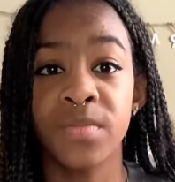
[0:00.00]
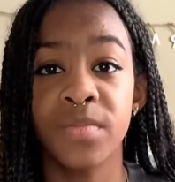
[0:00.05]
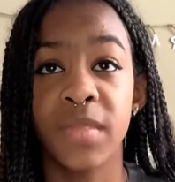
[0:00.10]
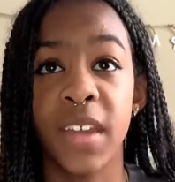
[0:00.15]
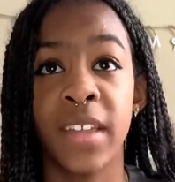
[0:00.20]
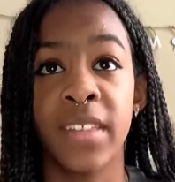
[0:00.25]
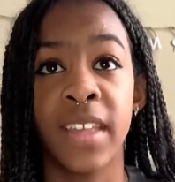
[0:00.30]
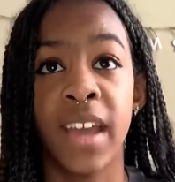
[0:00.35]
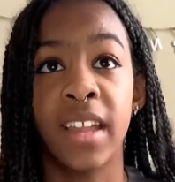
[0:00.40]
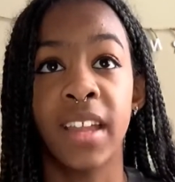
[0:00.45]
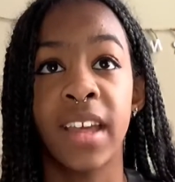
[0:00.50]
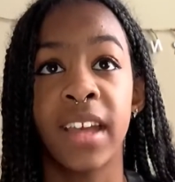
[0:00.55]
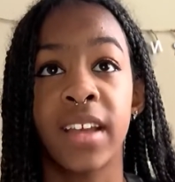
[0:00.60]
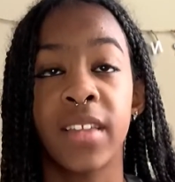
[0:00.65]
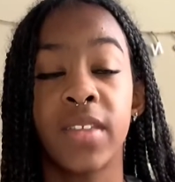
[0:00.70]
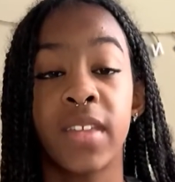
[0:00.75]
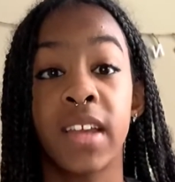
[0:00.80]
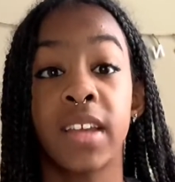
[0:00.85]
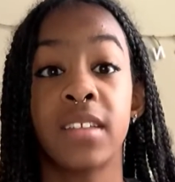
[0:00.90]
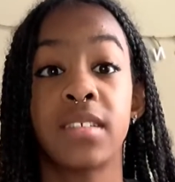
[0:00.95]
and that
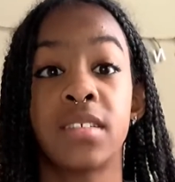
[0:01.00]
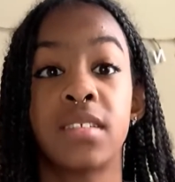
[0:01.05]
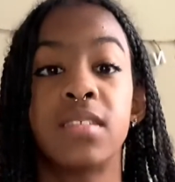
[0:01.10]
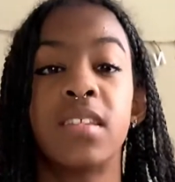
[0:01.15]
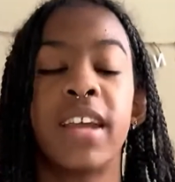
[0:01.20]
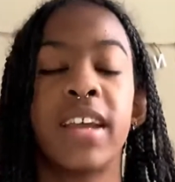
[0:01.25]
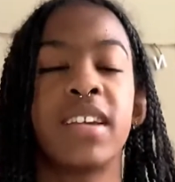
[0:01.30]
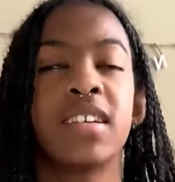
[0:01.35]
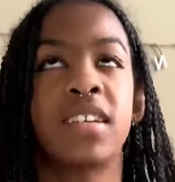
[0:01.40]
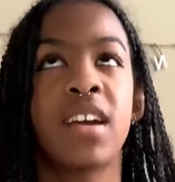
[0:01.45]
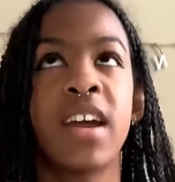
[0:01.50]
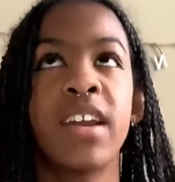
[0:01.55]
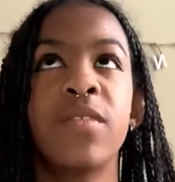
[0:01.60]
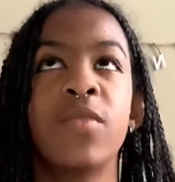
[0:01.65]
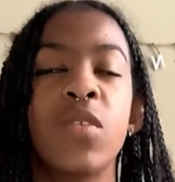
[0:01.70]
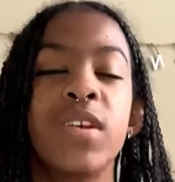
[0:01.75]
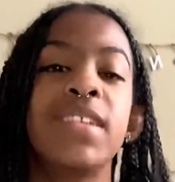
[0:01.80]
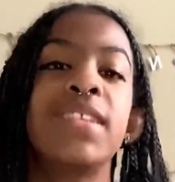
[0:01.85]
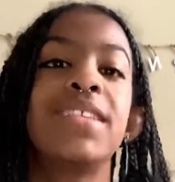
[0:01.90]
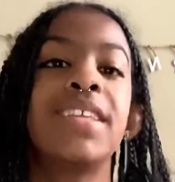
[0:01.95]
things kind of
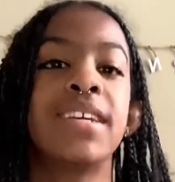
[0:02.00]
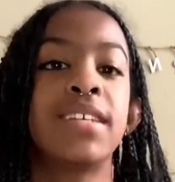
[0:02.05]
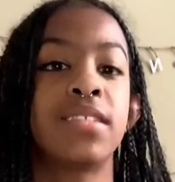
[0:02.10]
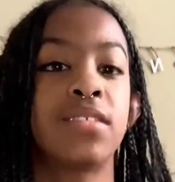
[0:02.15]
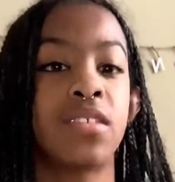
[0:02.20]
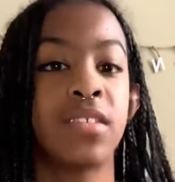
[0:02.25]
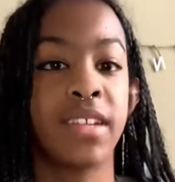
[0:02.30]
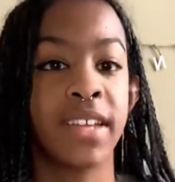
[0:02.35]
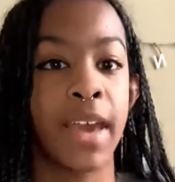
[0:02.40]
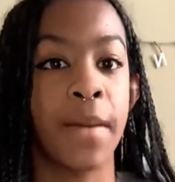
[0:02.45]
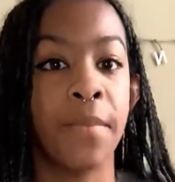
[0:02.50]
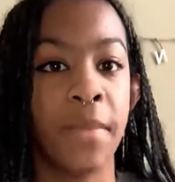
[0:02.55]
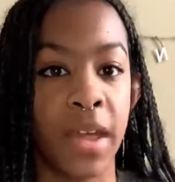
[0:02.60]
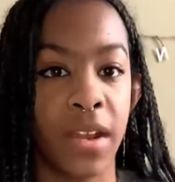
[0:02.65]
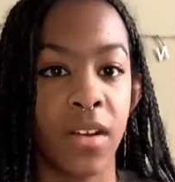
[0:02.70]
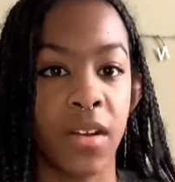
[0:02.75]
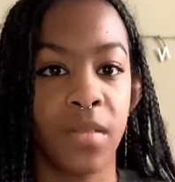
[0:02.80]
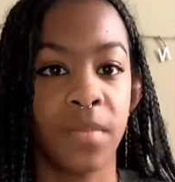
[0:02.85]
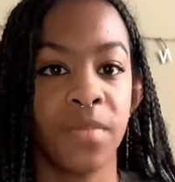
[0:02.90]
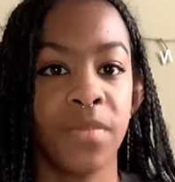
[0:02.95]
once things start to get
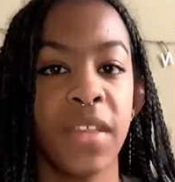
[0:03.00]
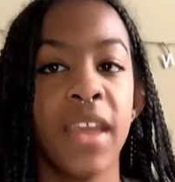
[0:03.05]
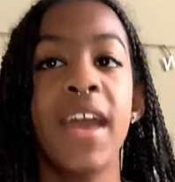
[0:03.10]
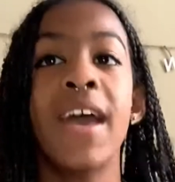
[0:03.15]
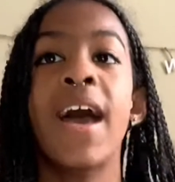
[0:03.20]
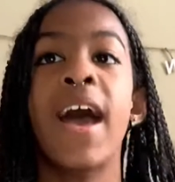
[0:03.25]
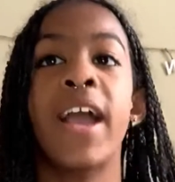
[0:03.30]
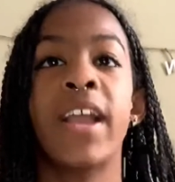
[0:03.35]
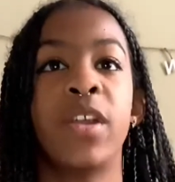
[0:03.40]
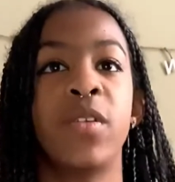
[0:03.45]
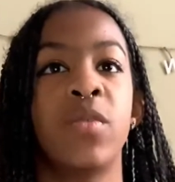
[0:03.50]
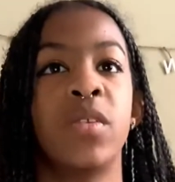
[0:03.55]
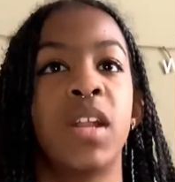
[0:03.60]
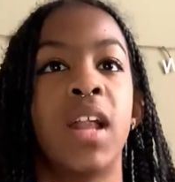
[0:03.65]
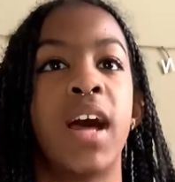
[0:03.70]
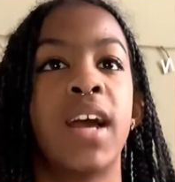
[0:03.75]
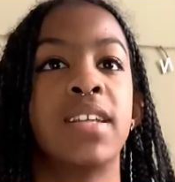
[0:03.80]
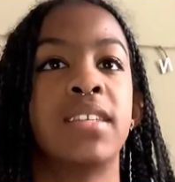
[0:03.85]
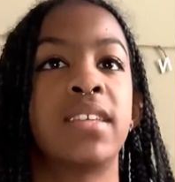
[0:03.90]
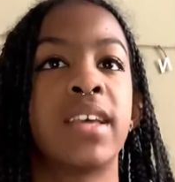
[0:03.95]
better and you
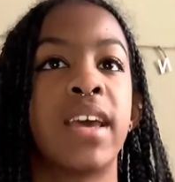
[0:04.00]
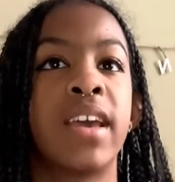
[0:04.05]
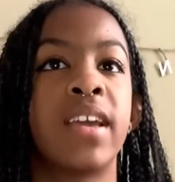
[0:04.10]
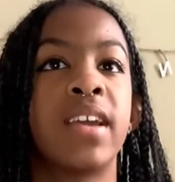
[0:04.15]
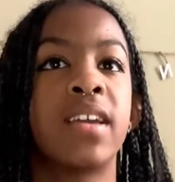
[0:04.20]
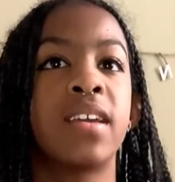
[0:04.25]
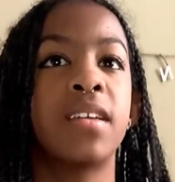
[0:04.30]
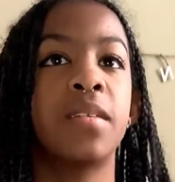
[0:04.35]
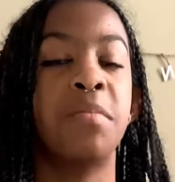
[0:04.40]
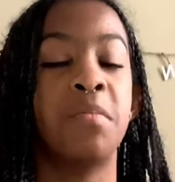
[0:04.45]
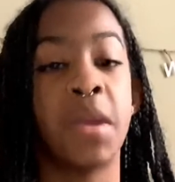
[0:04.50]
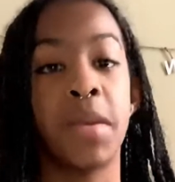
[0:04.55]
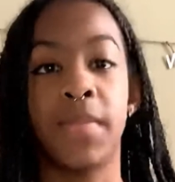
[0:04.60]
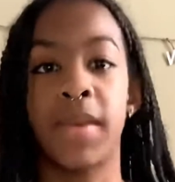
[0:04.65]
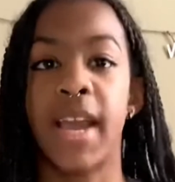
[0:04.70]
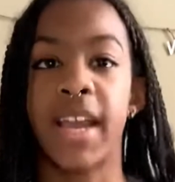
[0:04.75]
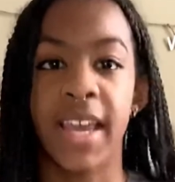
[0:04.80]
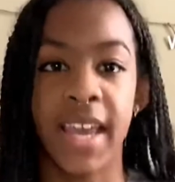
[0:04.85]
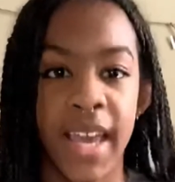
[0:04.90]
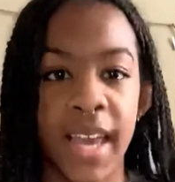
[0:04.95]
realize maybe
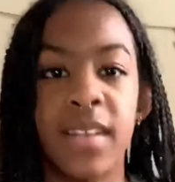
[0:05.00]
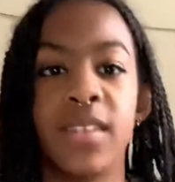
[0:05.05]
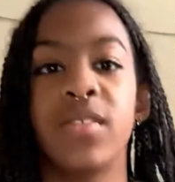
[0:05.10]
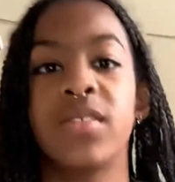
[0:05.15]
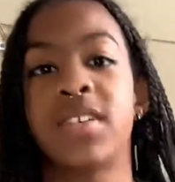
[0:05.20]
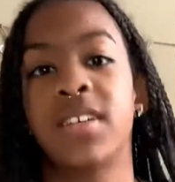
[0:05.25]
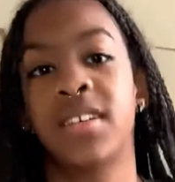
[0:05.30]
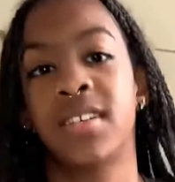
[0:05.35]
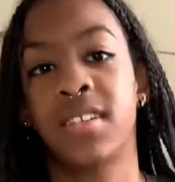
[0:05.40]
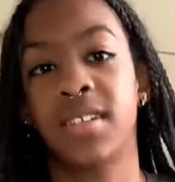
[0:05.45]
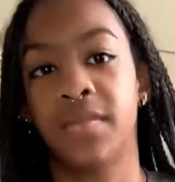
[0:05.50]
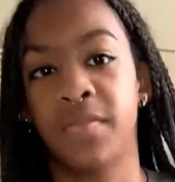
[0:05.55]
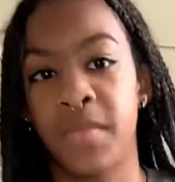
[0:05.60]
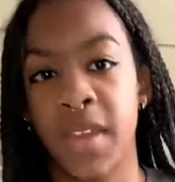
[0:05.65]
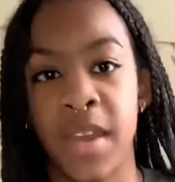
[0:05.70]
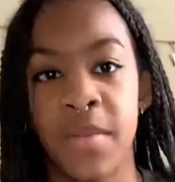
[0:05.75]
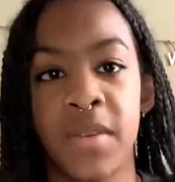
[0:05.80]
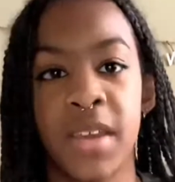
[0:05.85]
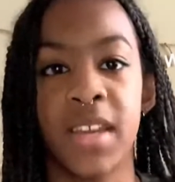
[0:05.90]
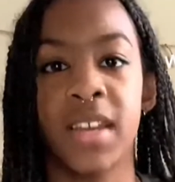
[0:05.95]
I can do this,
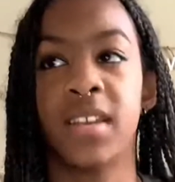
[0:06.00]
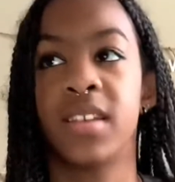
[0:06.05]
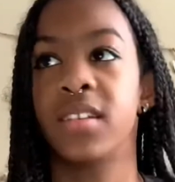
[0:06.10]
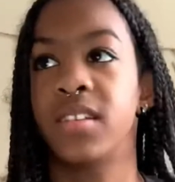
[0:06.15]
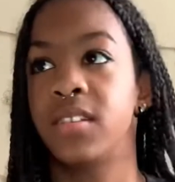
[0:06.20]
maybe